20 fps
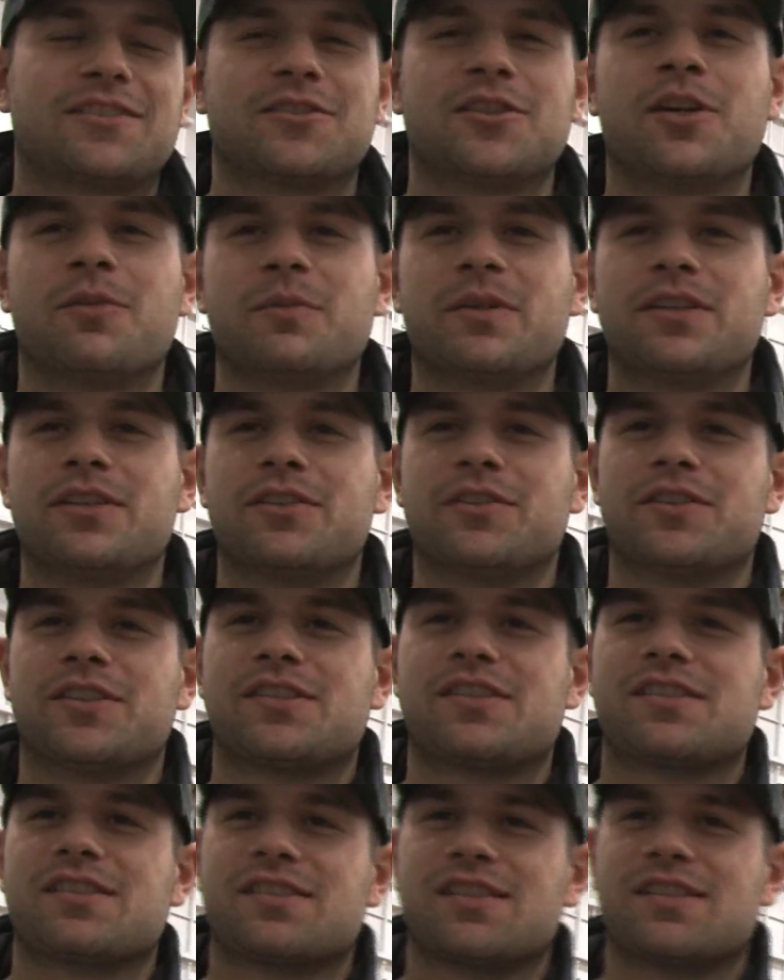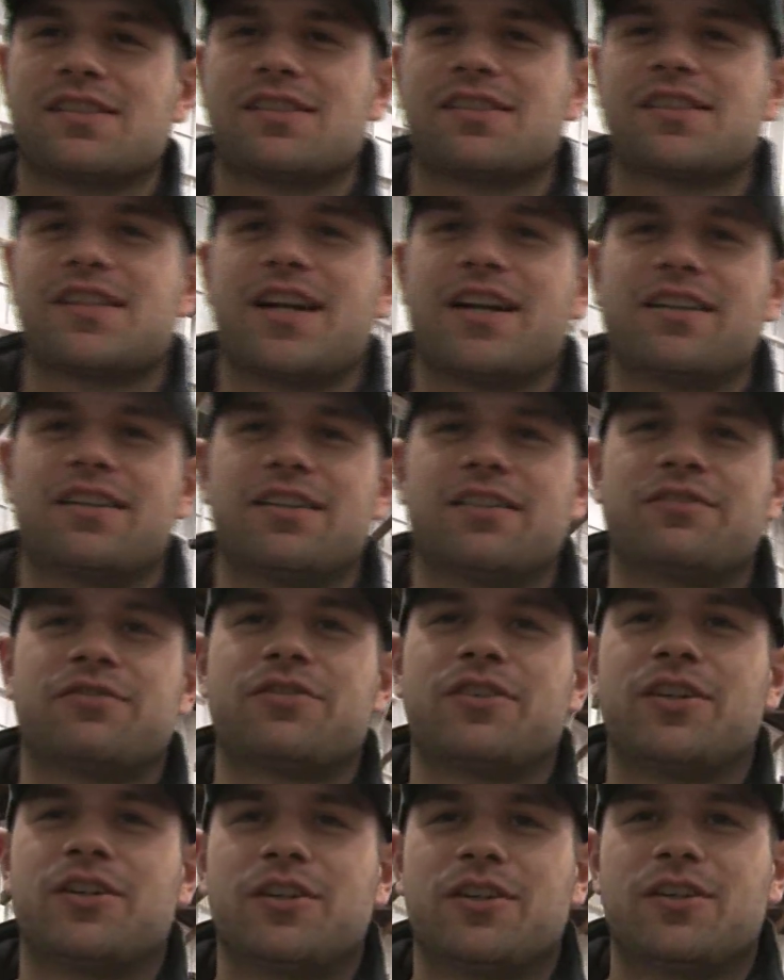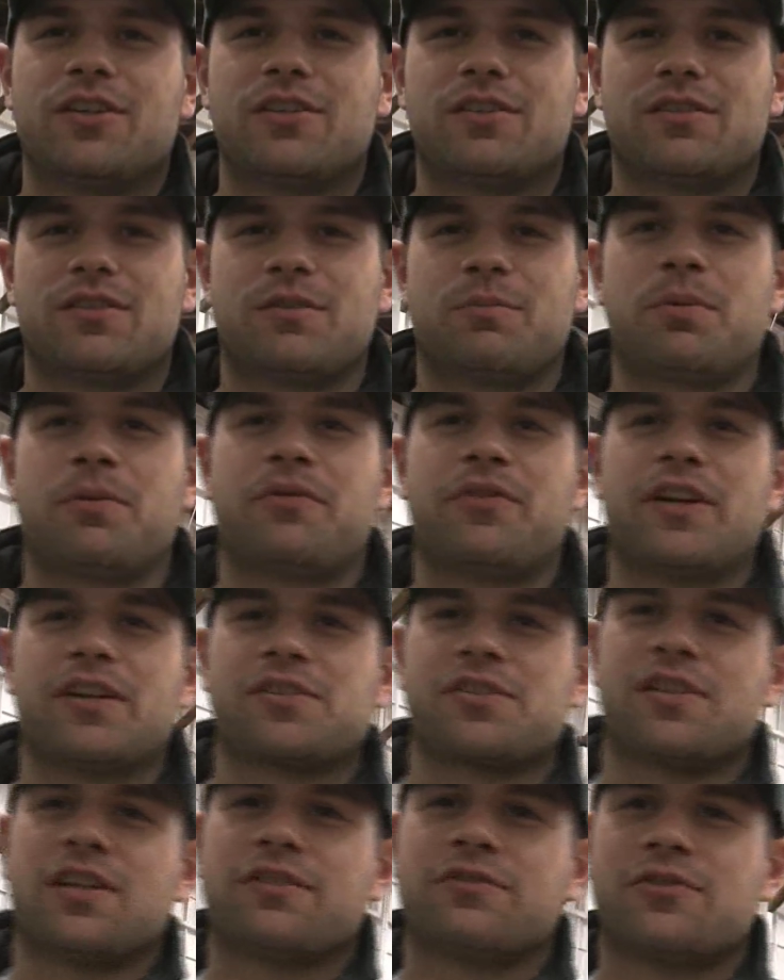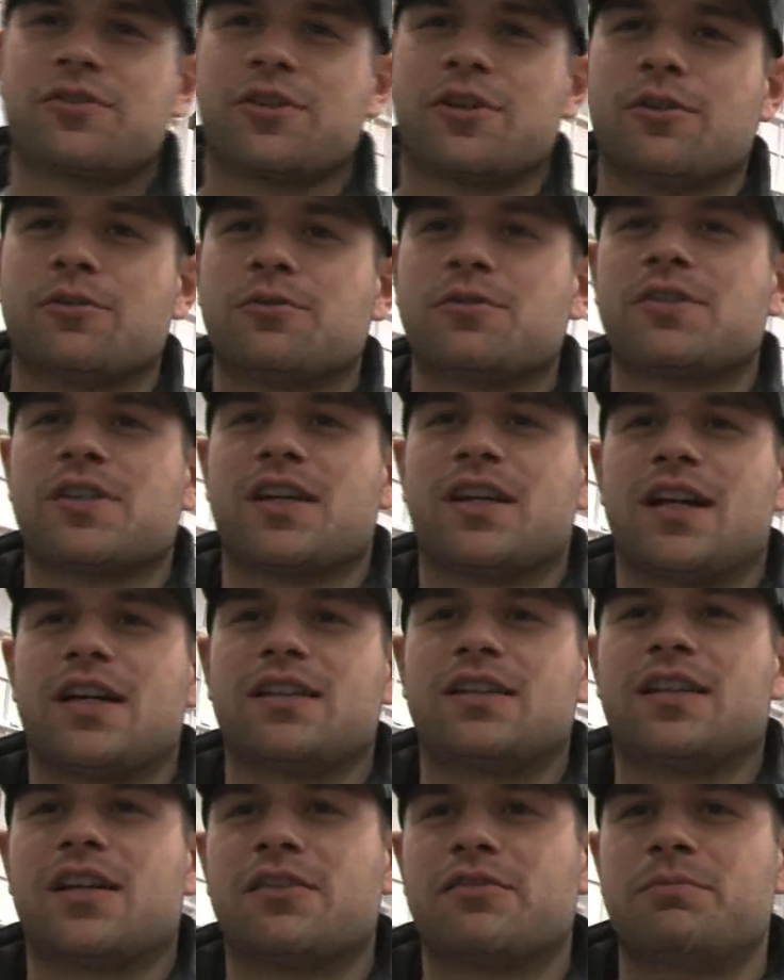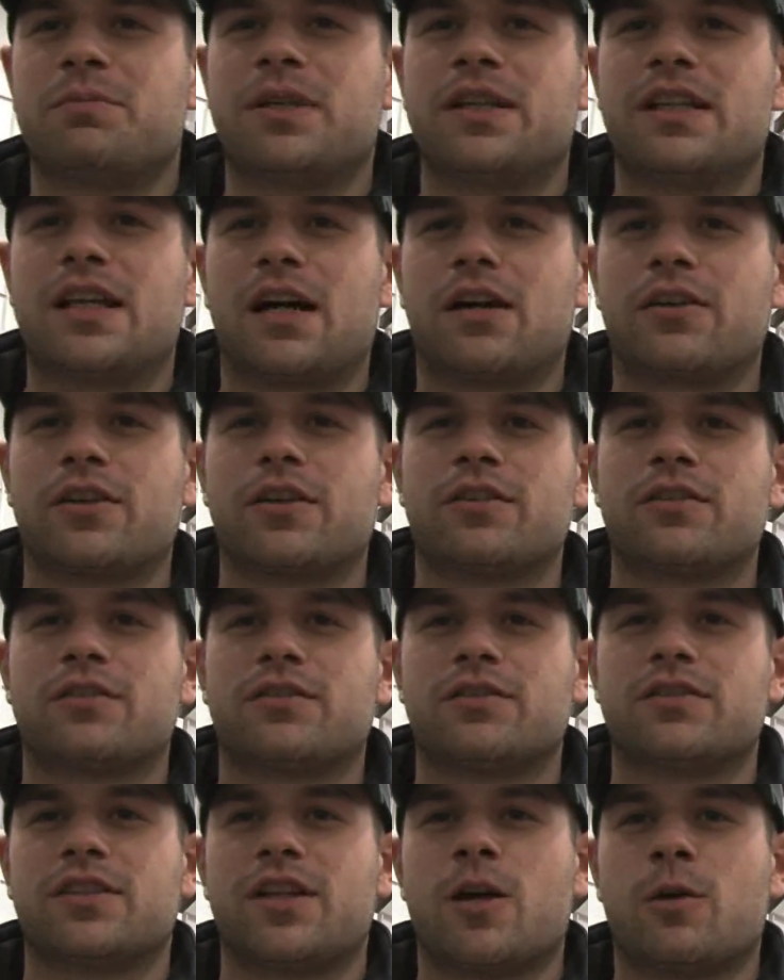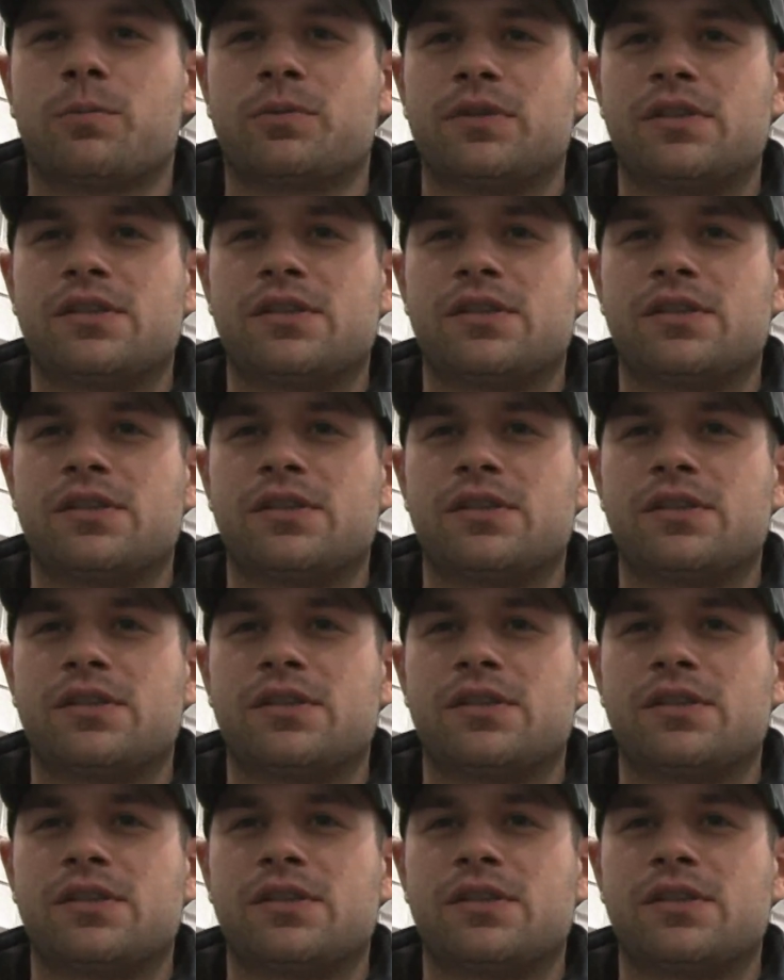don't know. I mean, you know, this is this is kind of the profession I've chose. I, I love being out here and helping